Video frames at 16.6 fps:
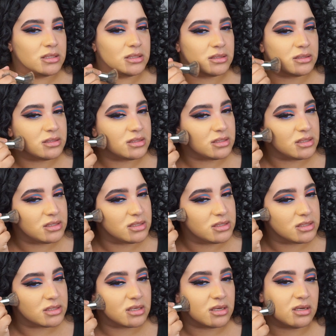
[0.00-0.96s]
This
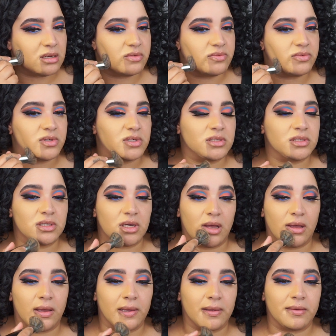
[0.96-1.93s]
is coverage,
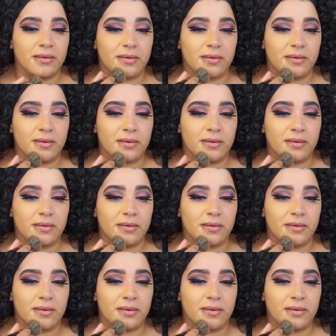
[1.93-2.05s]
y'all.